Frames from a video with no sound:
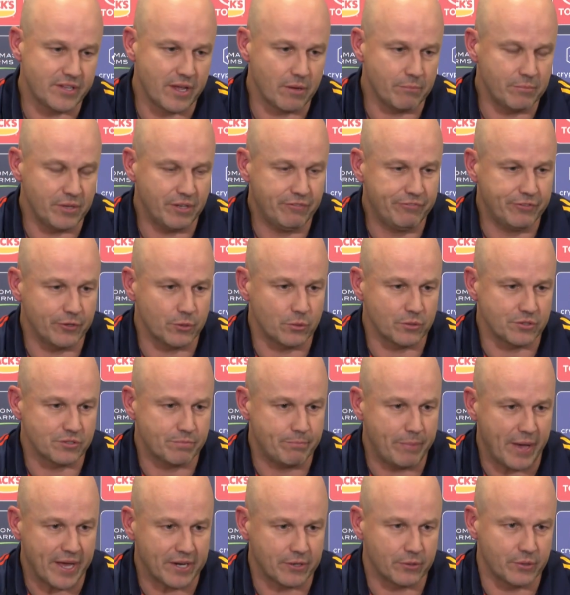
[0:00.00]
Our midfielders
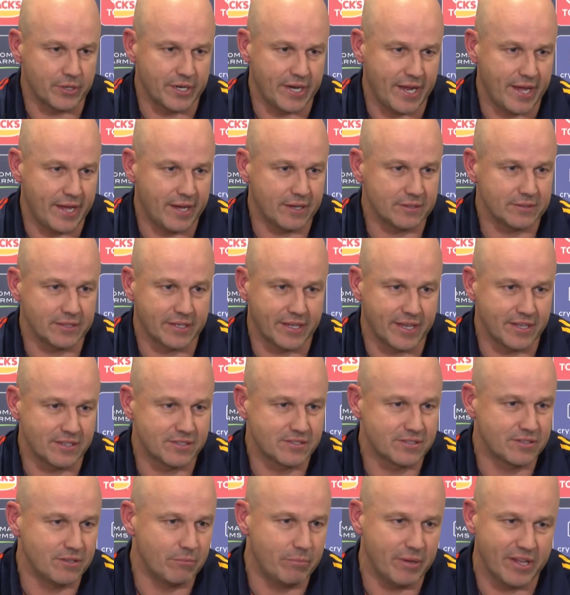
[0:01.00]
battered it out
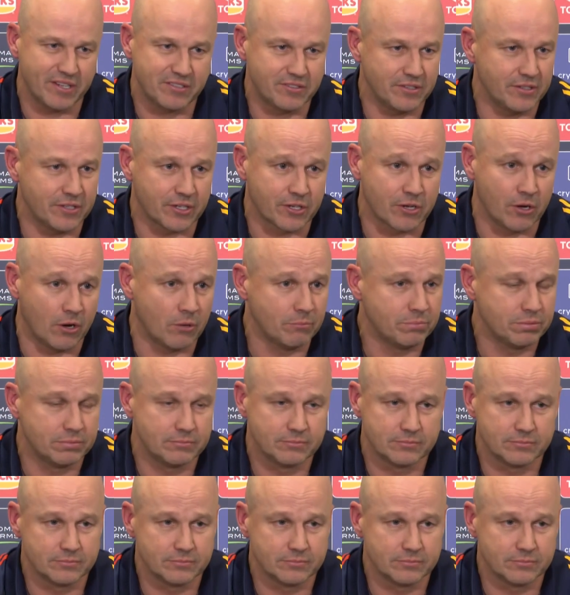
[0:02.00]
against the best in the comp.